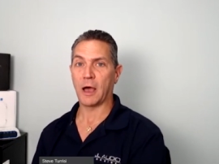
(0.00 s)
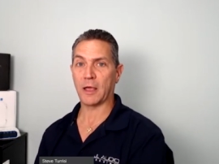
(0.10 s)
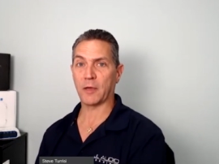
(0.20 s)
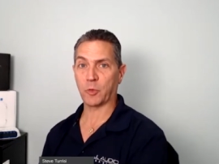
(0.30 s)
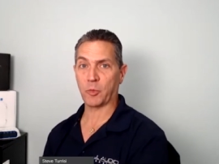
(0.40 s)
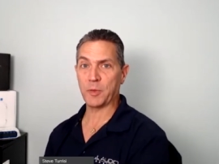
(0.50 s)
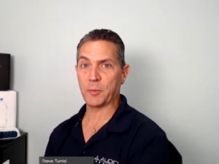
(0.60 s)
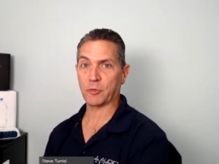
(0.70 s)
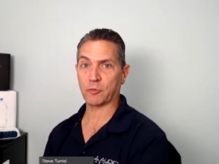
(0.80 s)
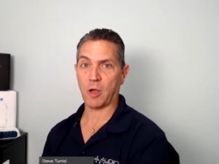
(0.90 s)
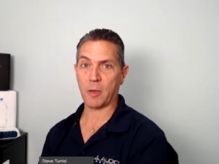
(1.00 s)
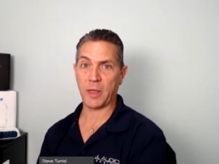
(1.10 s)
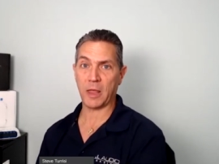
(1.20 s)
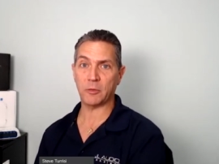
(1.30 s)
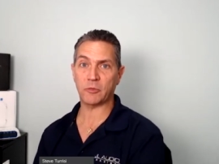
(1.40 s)
I have with me Mr. Rob
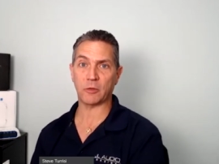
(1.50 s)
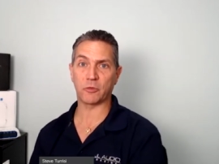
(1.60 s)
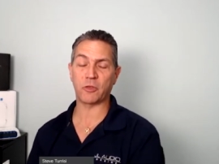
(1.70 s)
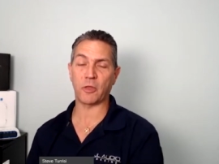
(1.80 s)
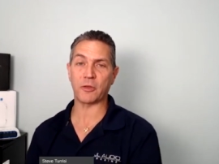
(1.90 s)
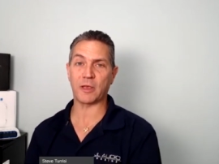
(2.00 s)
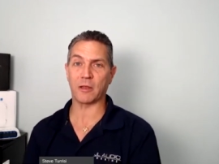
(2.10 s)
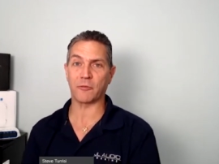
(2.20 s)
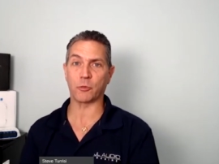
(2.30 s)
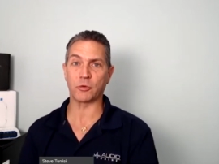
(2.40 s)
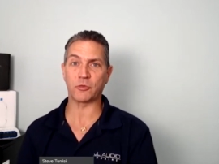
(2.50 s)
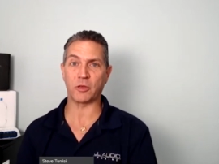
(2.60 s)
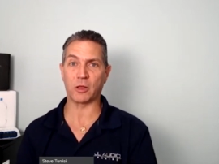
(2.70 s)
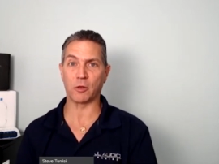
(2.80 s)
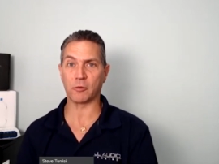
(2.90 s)
Haynes out in Southern California.
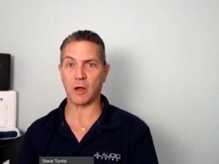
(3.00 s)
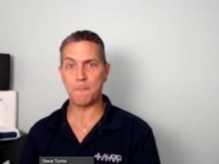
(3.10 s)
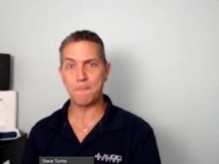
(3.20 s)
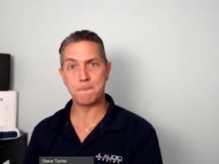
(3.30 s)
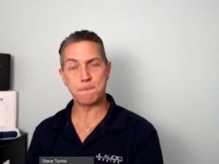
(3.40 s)
Say hello, Rob.